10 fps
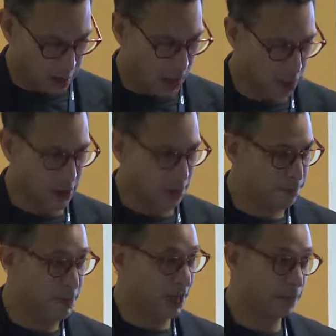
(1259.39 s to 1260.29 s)
The other
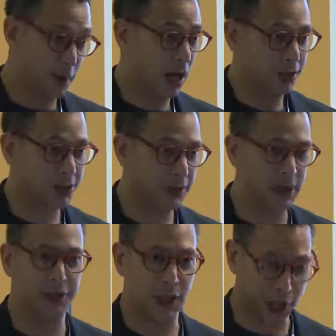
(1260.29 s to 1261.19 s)
big but
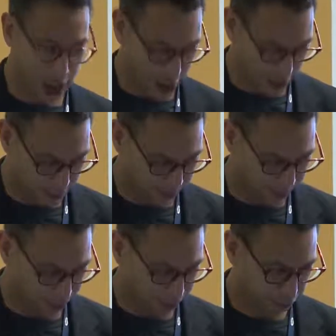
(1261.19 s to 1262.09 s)
is the unknown.
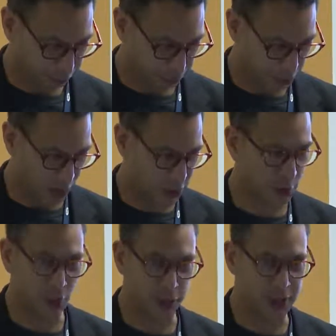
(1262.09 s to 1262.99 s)
As
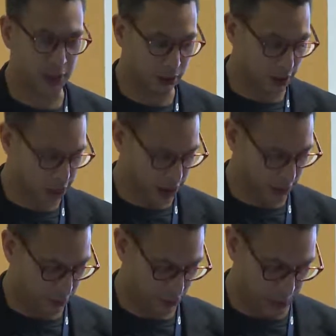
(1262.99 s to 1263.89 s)
with all technology,
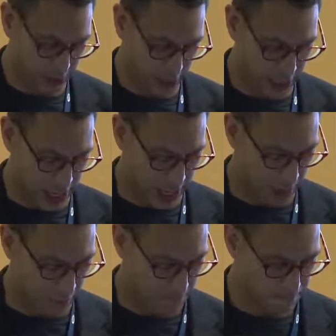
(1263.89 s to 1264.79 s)
we see
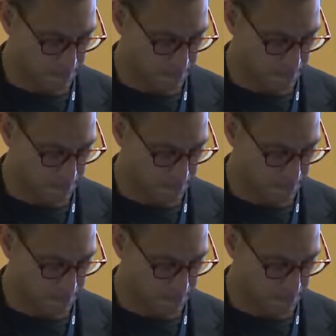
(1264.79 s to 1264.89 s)
how